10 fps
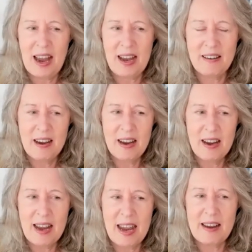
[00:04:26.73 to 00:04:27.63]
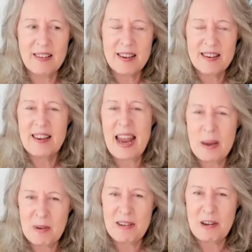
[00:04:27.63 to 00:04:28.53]
And it's the
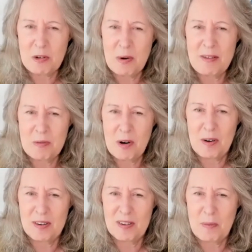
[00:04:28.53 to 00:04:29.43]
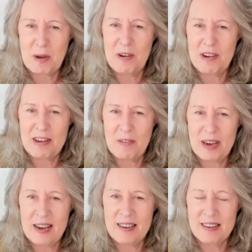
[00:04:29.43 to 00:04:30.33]
same as it always was, the purity of
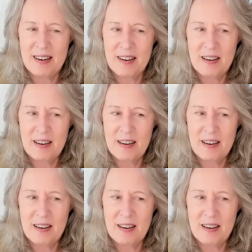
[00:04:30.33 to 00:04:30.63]
it.